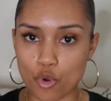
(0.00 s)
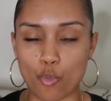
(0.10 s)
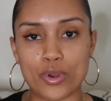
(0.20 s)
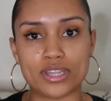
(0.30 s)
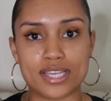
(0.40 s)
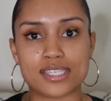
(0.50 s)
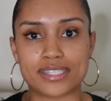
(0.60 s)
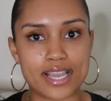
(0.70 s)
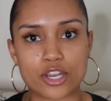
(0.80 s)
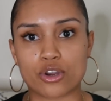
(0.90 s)
with this
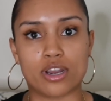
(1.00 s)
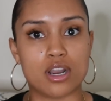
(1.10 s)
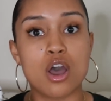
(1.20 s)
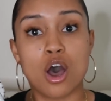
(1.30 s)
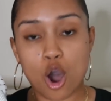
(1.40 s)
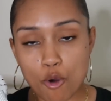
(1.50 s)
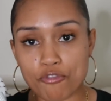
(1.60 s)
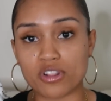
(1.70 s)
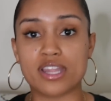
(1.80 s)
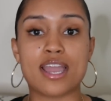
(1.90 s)
sneaker, and
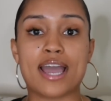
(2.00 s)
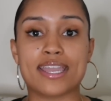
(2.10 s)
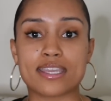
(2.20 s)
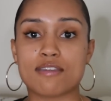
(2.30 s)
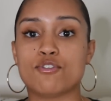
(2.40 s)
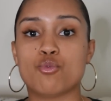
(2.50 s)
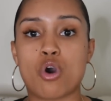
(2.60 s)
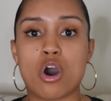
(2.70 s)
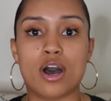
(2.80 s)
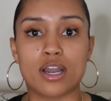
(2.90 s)
hopefully I can give you
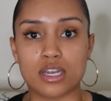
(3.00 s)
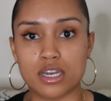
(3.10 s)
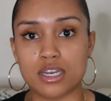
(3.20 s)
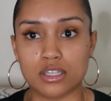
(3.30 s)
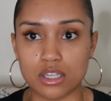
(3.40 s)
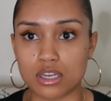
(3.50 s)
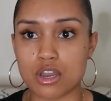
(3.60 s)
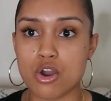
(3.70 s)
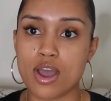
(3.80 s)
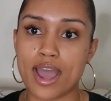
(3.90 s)
all a good
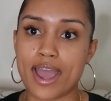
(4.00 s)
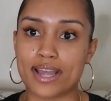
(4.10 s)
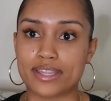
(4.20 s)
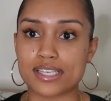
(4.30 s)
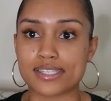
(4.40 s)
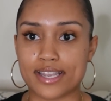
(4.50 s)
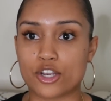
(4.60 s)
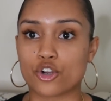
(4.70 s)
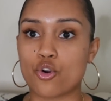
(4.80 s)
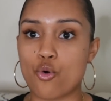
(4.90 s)
look at this
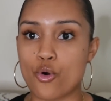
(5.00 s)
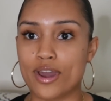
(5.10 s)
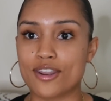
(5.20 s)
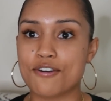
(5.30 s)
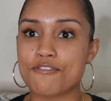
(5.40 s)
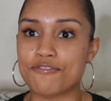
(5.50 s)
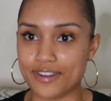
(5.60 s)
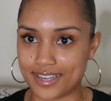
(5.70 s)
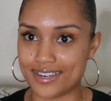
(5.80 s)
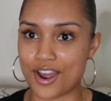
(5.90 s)
sneaker on
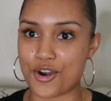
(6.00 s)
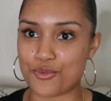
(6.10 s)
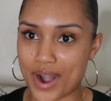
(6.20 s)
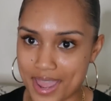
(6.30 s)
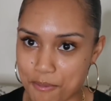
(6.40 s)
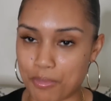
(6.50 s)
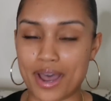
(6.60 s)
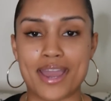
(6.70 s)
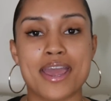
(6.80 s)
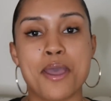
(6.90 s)
foot. All right,
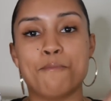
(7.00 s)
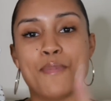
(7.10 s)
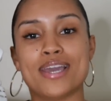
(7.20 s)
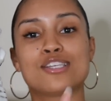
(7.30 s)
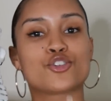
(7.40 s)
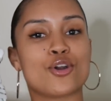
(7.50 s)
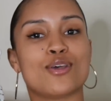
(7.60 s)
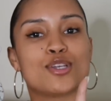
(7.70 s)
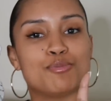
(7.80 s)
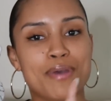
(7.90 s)
but make sure
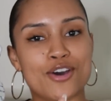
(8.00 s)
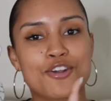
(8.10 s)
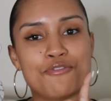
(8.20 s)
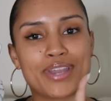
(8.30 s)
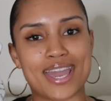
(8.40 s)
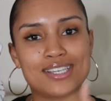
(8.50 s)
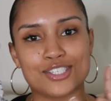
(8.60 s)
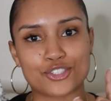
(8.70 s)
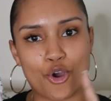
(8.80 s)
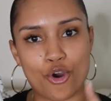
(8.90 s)
those bell
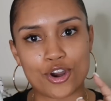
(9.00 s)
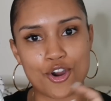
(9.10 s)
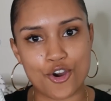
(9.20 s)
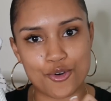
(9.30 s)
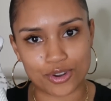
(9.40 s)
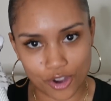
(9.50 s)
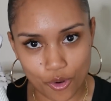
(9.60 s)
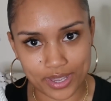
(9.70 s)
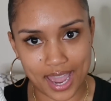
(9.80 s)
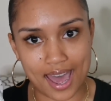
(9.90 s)
notifications are on go,
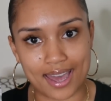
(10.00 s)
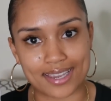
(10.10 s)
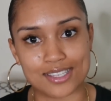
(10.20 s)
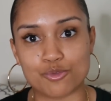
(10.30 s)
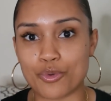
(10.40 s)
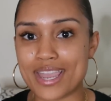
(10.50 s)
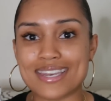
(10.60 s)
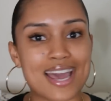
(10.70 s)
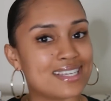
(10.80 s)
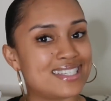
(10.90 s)
y'all, because we
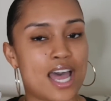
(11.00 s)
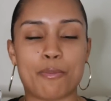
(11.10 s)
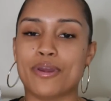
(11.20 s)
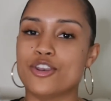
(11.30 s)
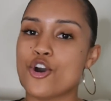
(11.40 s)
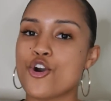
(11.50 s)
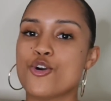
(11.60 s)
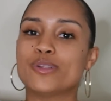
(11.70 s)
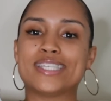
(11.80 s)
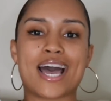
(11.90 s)
not stopping
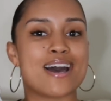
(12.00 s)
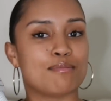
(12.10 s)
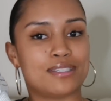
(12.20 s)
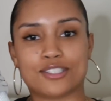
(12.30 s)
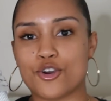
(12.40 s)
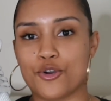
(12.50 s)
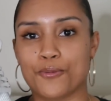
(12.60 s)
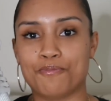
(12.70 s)
no time soon.